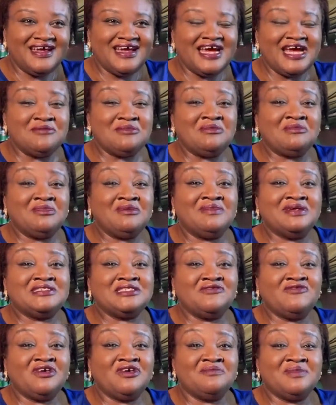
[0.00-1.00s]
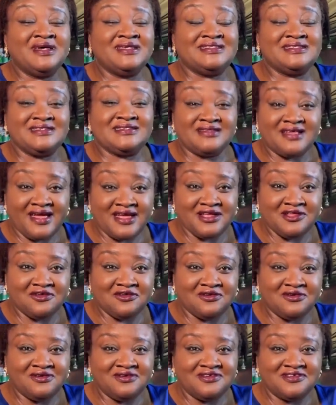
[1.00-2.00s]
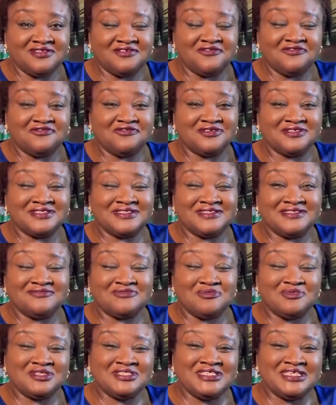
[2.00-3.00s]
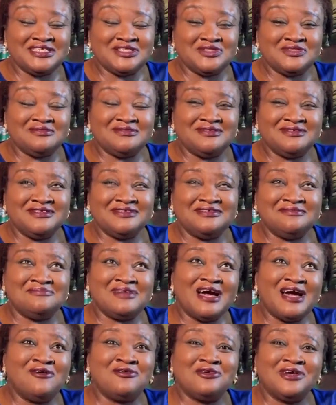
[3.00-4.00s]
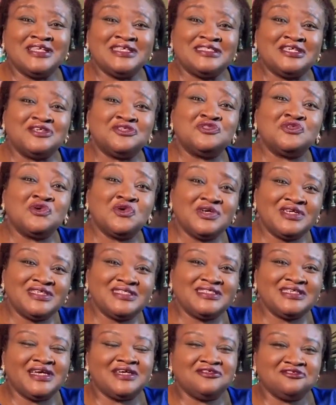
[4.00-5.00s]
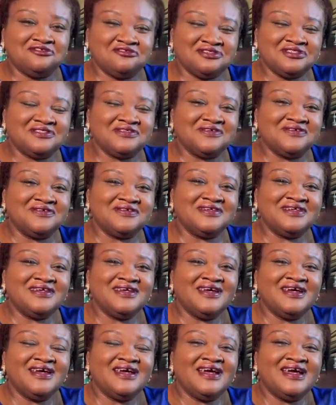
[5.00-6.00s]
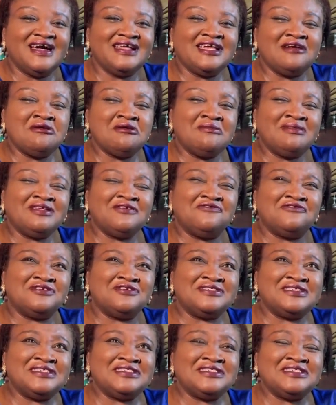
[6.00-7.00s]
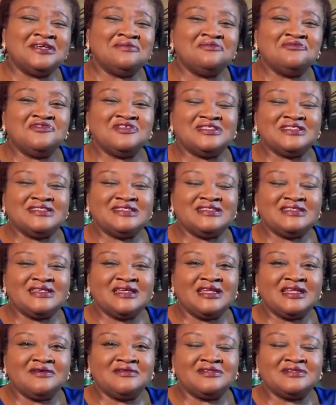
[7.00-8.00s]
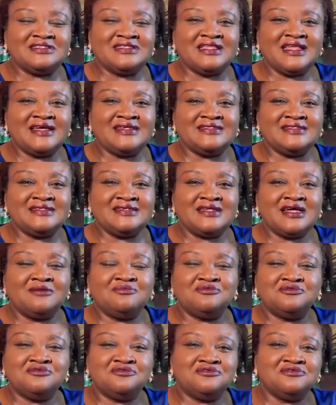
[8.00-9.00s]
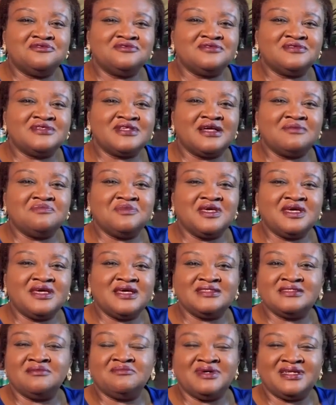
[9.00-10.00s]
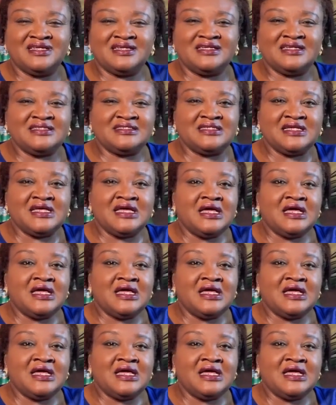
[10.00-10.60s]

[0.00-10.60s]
I remember myself and my sister-in-law. We bought it. I would call it a toy dehydrator. And I remember the first day she came visiting, and I was slicing apples and pears and bananas.